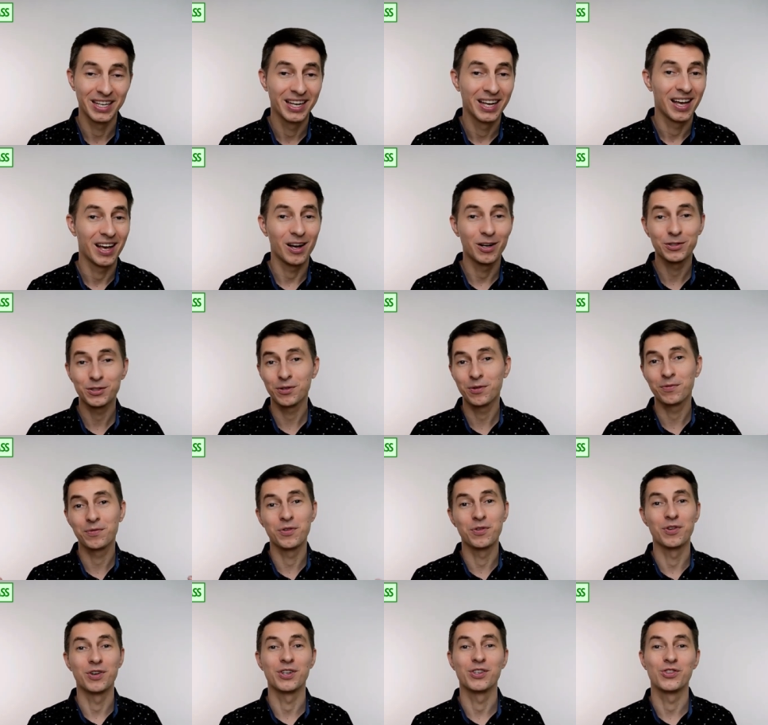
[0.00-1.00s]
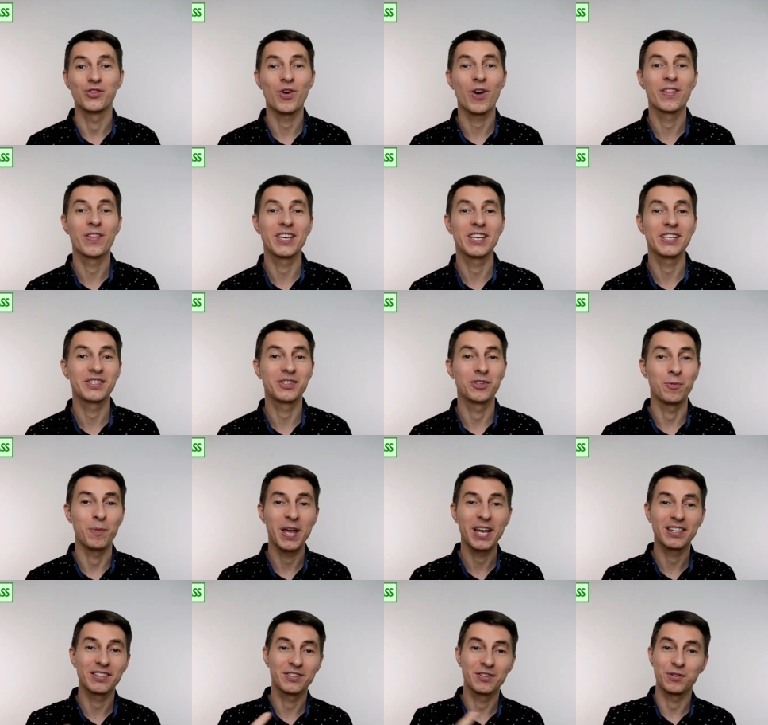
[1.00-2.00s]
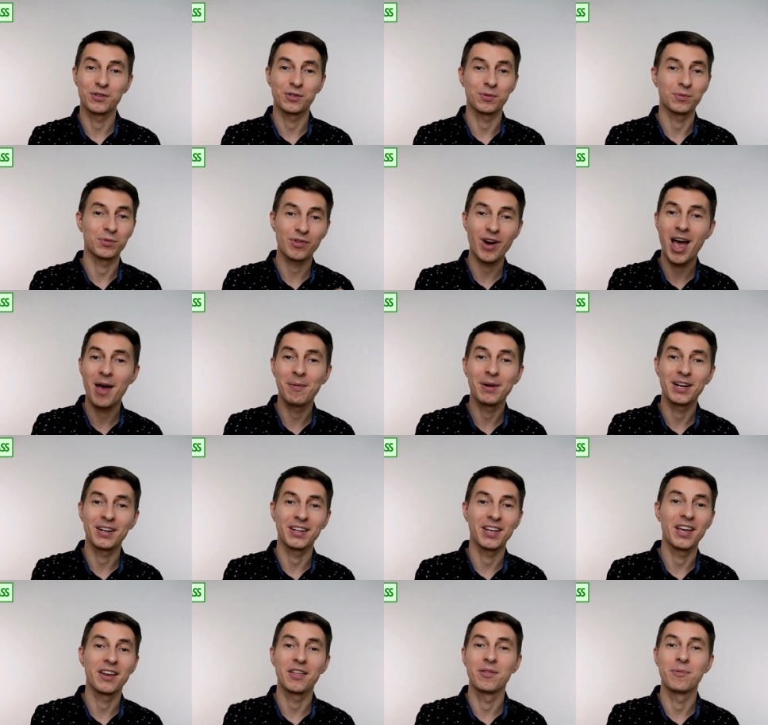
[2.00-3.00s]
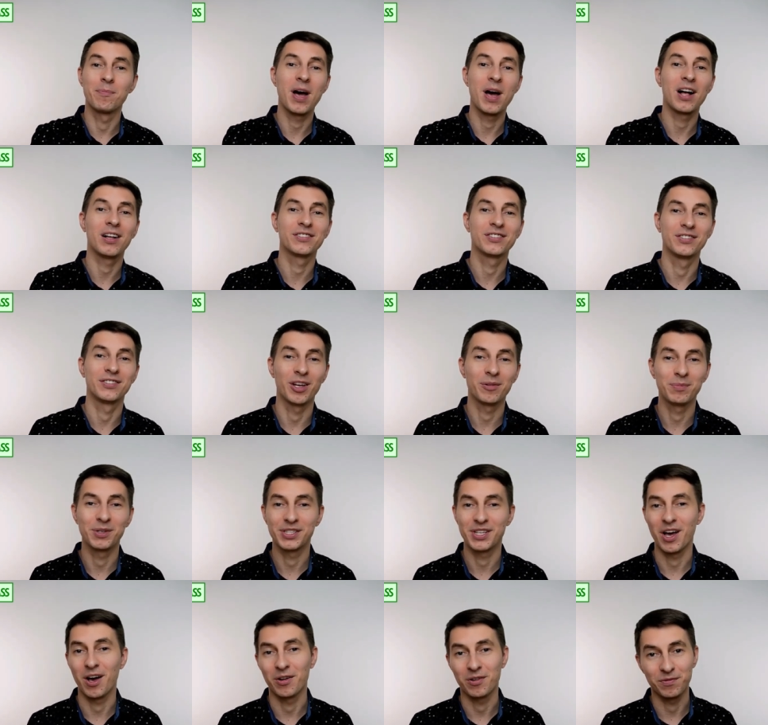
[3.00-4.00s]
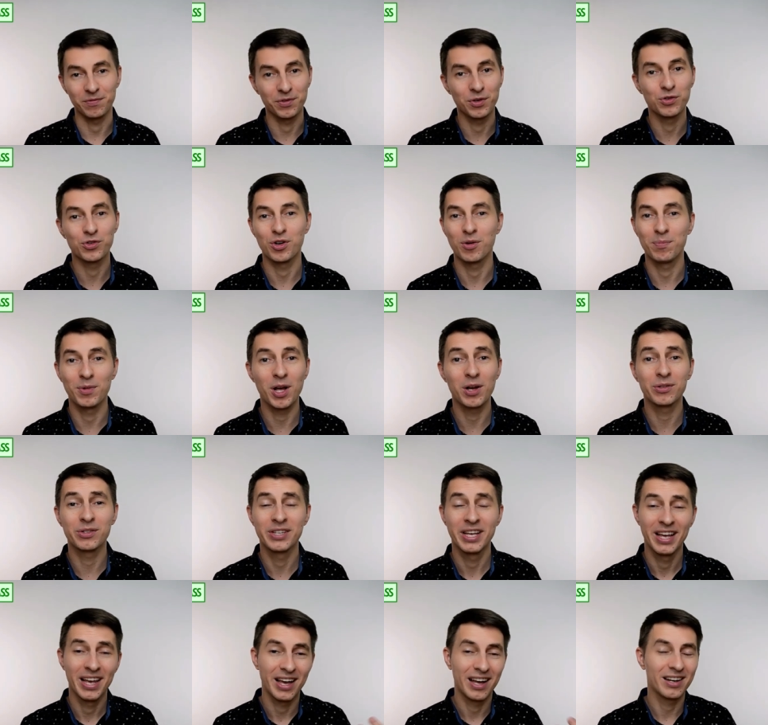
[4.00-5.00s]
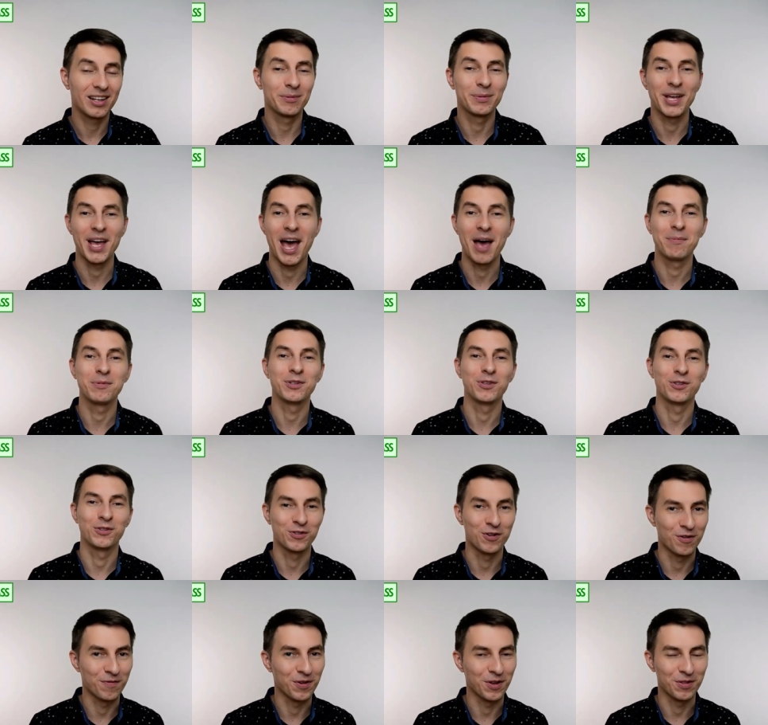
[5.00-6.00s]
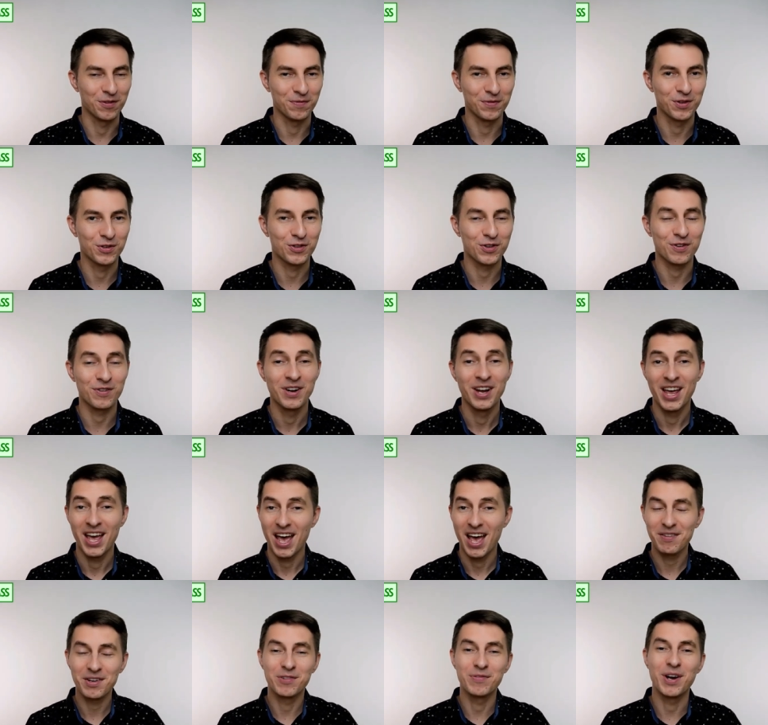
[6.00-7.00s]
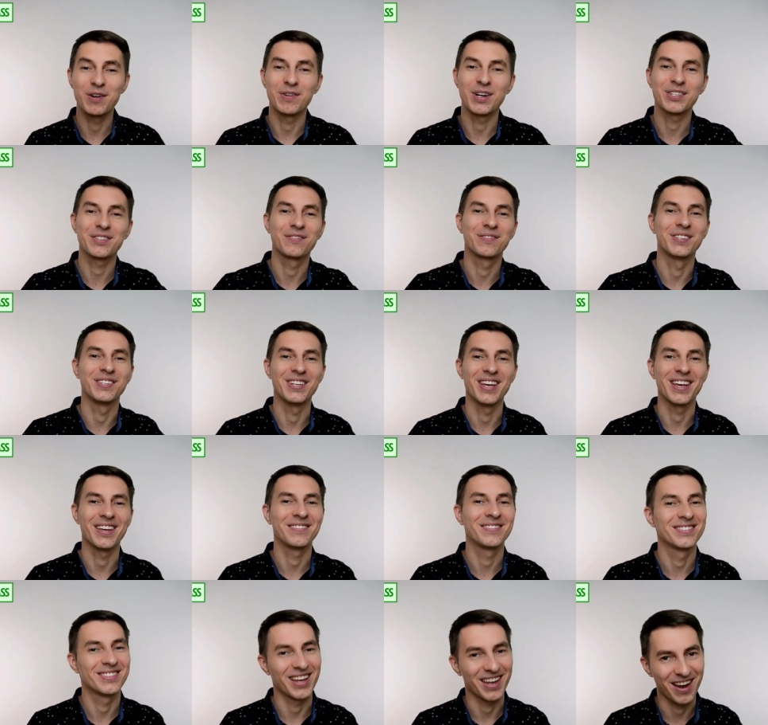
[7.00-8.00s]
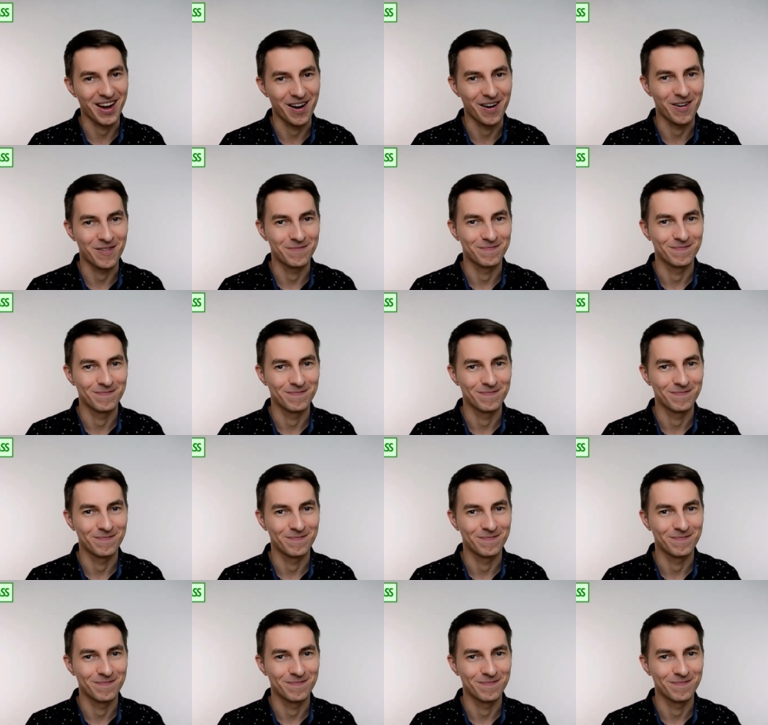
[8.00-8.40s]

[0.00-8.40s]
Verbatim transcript: Also if you're enjoying this you may consider subscribing and hitting the bell to not miss out on future uploads and I'll be happy to serve you in the future. Have a great rest of the day, take care.